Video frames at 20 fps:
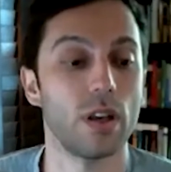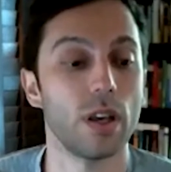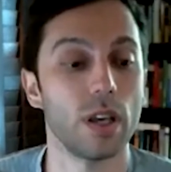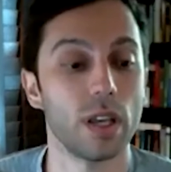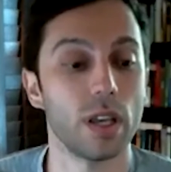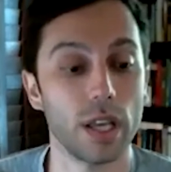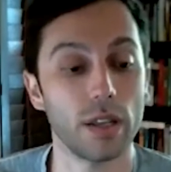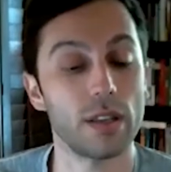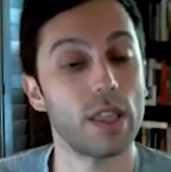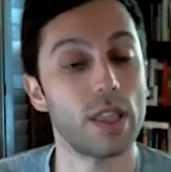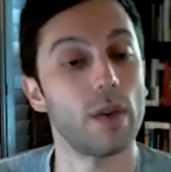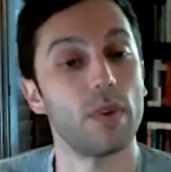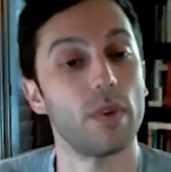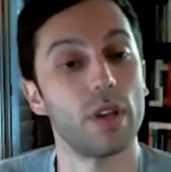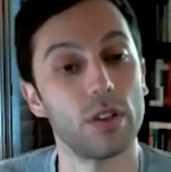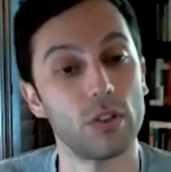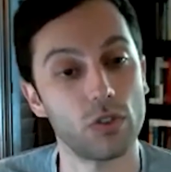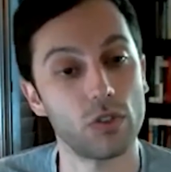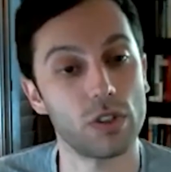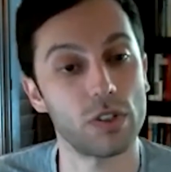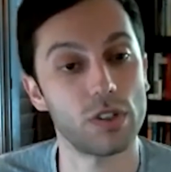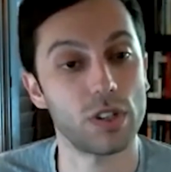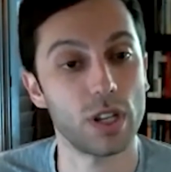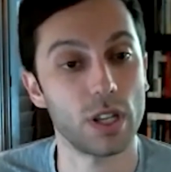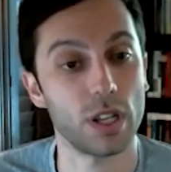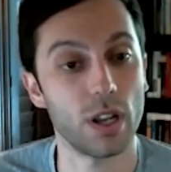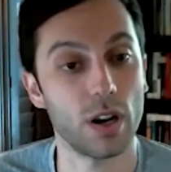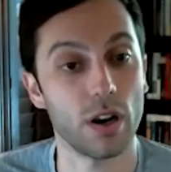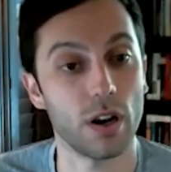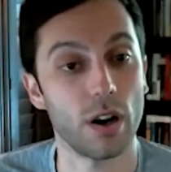get them interested in
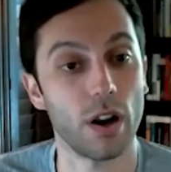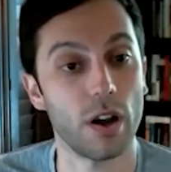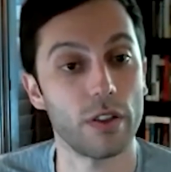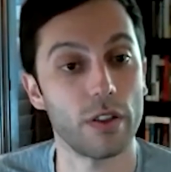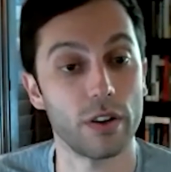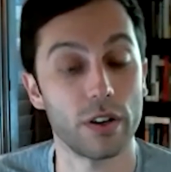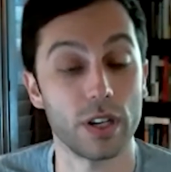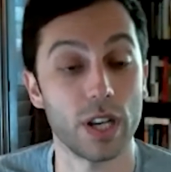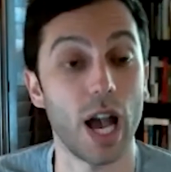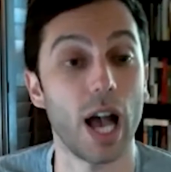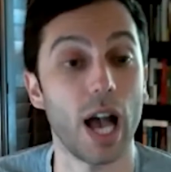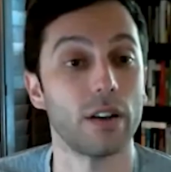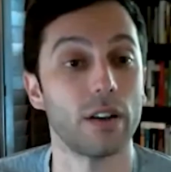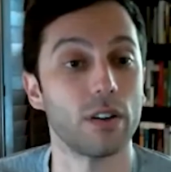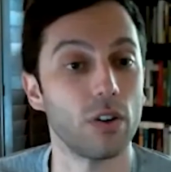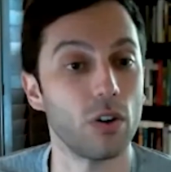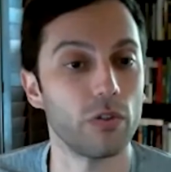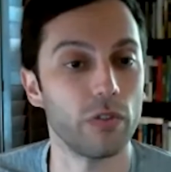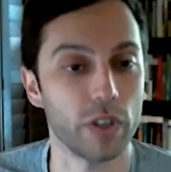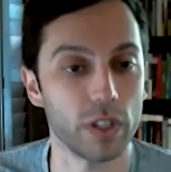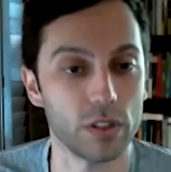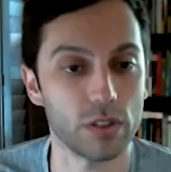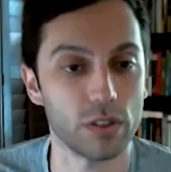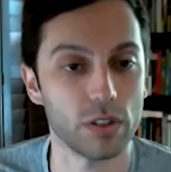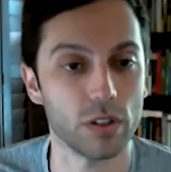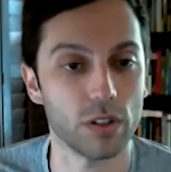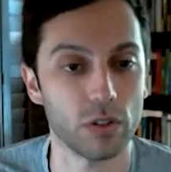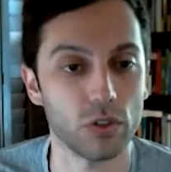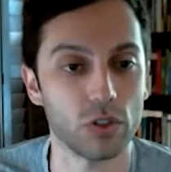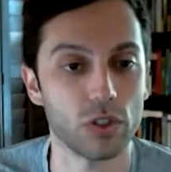our other non-COVID
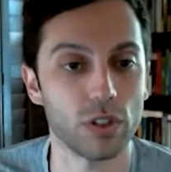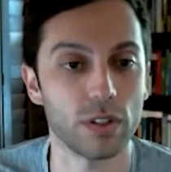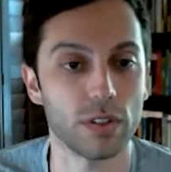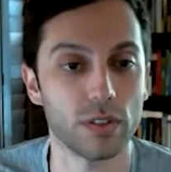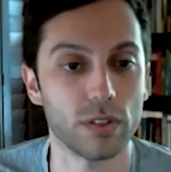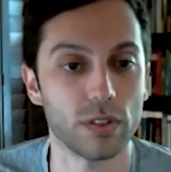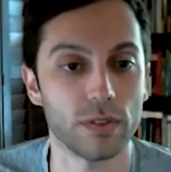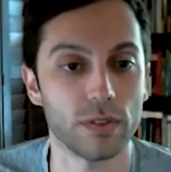solutions.